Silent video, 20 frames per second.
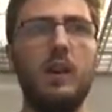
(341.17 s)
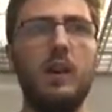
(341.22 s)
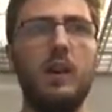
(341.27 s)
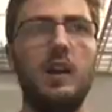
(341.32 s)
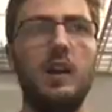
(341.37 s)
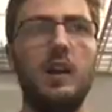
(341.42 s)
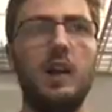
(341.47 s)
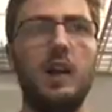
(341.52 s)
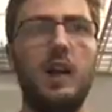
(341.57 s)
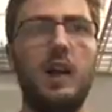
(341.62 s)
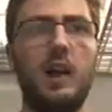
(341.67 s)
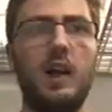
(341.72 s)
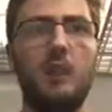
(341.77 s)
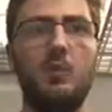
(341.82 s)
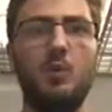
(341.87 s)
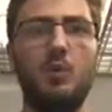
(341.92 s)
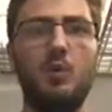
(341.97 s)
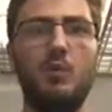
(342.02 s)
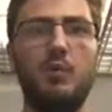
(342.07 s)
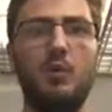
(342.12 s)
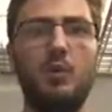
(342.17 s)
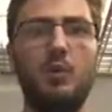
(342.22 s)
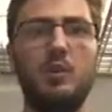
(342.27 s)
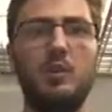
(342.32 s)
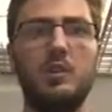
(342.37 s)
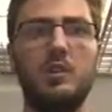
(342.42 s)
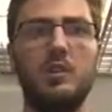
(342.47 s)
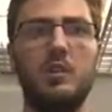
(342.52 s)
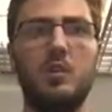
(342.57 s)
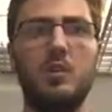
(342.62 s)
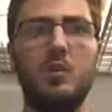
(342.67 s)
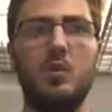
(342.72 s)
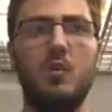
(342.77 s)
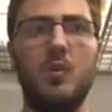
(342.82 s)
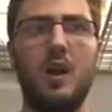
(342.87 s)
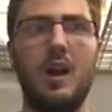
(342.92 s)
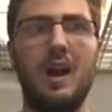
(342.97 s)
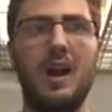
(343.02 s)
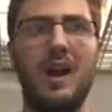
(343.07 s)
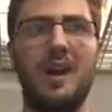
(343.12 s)
I would have
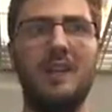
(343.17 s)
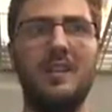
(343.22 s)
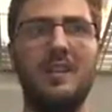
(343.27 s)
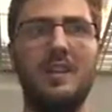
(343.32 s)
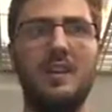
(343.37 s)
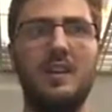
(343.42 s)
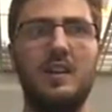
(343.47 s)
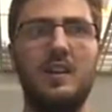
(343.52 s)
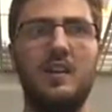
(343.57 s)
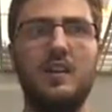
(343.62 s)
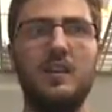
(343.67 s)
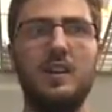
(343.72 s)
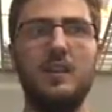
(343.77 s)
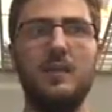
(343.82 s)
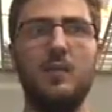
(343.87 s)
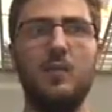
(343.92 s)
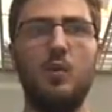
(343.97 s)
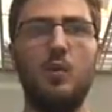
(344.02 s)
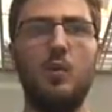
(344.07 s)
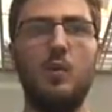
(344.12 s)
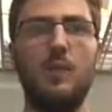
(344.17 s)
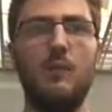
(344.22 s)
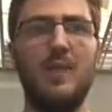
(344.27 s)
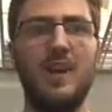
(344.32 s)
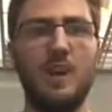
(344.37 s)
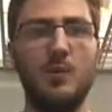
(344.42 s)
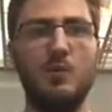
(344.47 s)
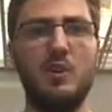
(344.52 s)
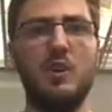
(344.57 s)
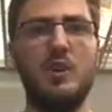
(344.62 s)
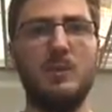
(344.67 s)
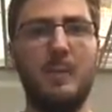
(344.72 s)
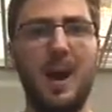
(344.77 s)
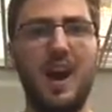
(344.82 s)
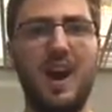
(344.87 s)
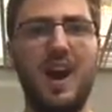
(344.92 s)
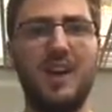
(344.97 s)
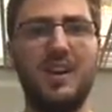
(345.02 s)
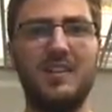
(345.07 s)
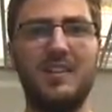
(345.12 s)
also added more varied
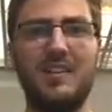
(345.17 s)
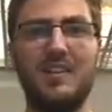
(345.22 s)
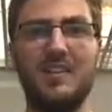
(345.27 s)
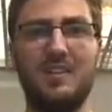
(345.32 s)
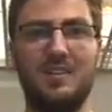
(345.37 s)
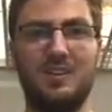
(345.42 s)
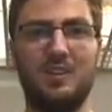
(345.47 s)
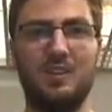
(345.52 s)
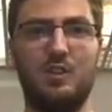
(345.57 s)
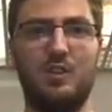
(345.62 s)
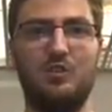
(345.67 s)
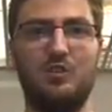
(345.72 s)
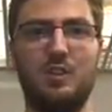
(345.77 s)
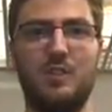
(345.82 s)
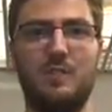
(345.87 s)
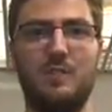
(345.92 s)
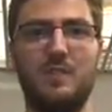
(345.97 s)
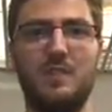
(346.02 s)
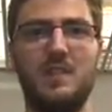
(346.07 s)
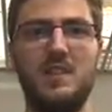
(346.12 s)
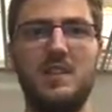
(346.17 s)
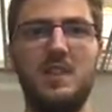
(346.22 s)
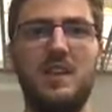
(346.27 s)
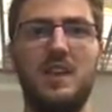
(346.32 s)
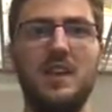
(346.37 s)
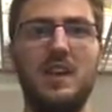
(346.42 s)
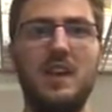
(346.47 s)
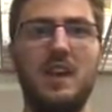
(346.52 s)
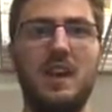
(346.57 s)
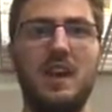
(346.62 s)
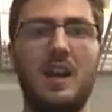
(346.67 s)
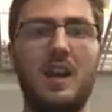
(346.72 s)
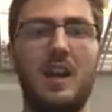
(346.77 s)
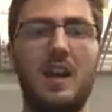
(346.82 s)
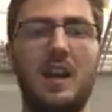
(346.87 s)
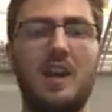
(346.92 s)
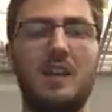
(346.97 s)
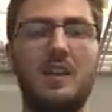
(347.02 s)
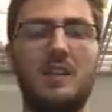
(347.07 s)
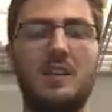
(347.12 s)
parts to the drums,
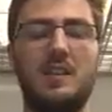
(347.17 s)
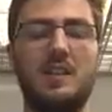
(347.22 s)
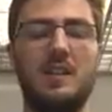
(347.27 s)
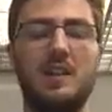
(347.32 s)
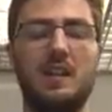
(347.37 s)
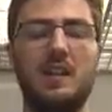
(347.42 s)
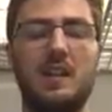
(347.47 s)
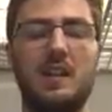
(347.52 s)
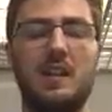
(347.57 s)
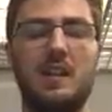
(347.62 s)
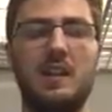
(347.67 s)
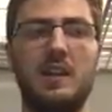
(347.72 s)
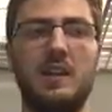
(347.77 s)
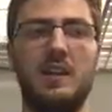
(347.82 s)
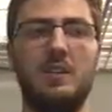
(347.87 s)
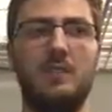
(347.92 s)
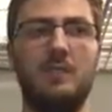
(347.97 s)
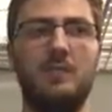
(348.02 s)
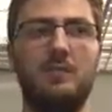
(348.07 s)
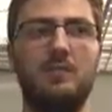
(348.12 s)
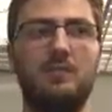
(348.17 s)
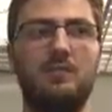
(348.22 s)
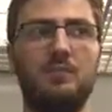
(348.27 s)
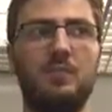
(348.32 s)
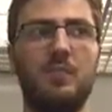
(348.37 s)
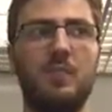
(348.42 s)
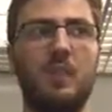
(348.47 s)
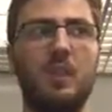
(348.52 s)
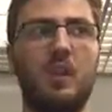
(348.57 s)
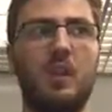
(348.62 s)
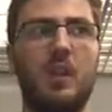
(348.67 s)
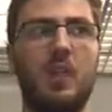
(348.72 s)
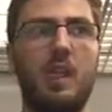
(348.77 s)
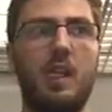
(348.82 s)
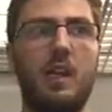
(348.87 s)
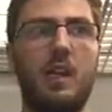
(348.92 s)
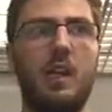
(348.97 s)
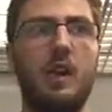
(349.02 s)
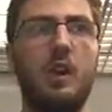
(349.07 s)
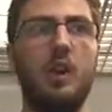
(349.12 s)
as
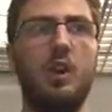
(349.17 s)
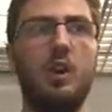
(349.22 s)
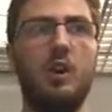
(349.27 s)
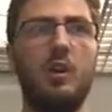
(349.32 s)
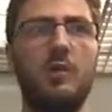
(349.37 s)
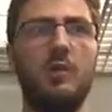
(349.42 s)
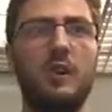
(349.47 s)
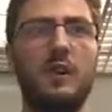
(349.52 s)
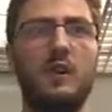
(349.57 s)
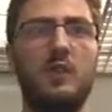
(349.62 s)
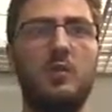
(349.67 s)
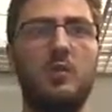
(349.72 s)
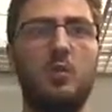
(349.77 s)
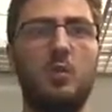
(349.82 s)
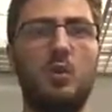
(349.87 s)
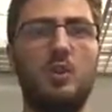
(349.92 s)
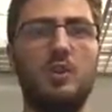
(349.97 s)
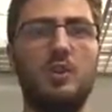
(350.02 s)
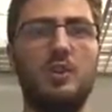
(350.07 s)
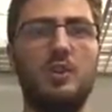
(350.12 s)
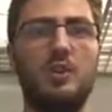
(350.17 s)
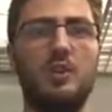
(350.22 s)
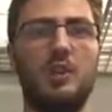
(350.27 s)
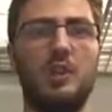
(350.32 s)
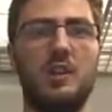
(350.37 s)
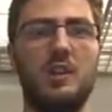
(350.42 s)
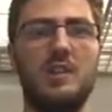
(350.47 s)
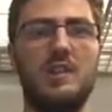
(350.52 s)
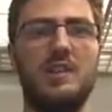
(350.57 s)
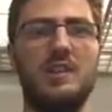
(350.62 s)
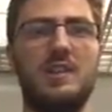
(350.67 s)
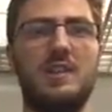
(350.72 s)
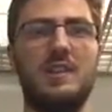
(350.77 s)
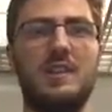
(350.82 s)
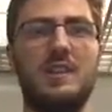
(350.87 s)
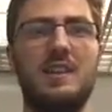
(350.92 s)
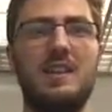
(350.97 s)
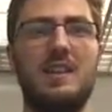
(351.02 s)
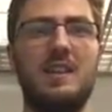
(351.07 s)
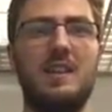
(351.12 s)
a lot of it was just
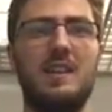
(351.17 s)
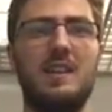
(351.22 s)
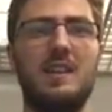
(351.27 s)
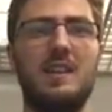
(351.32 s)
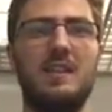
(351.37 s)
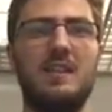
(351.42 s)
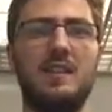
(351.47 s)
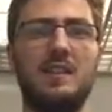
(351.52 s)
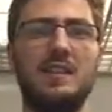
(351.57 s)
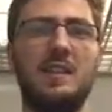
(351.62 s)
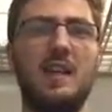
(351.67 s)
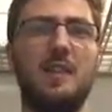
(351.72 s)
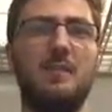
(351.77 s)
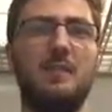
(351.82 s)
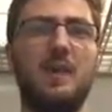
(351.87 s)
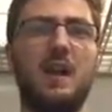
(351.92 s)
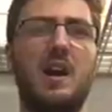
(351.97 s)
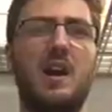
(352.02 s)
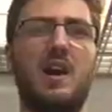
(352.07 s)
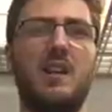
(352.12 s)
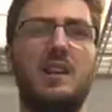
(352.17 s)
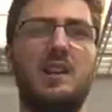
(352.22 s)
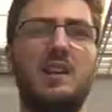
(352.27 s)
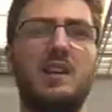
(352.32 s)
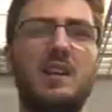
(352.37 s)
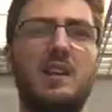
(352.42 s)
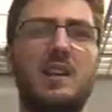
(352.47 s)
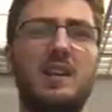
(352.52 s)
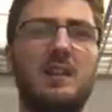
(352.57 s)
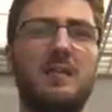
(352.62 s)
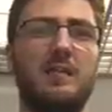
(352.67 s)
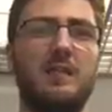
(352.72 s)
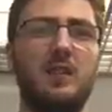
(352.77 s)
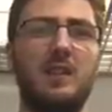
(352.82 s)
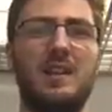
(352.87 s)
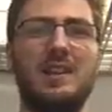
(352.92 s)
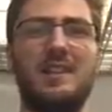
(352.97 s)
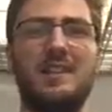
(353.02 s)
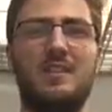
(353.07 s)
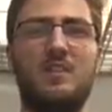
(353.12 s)
the same parts for
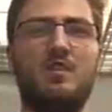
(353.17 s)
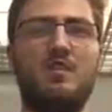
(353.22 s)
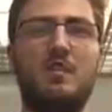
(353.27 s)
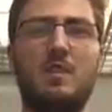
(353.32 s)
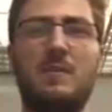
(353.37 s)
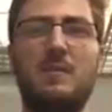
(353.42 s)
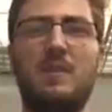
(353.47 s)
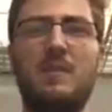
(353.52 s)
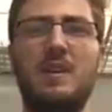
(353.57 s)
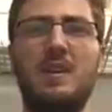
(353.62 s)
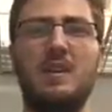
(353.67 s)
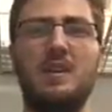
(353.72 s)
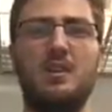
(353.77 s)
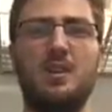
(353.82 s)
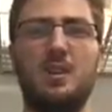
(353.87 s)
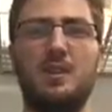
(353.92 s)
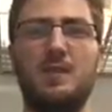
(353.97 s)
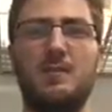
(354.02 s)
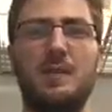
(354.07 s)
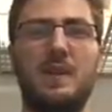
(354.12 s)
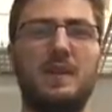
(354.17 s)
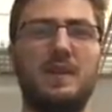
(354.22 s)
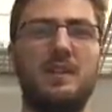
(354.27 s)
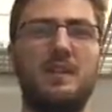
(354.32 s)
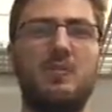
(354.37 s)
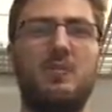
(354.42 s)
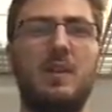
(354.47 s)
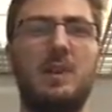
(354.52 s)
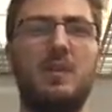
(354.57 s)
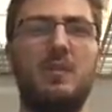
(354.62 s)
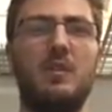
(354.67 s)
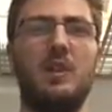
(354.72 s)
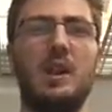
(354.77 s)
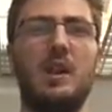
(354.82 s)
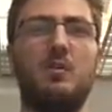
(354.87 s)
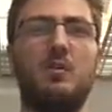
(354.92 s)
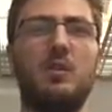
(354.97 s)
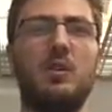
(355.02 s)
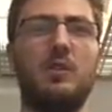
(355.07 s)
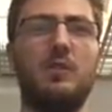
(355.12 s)
each drum, just mixed around.
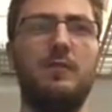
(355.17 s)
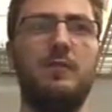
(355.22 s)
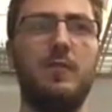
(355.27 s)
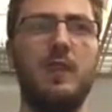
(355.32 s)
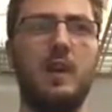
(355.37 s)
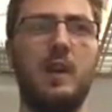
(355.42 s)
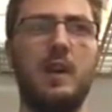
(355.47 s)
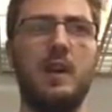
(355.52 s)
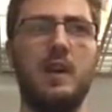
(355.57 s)
I would have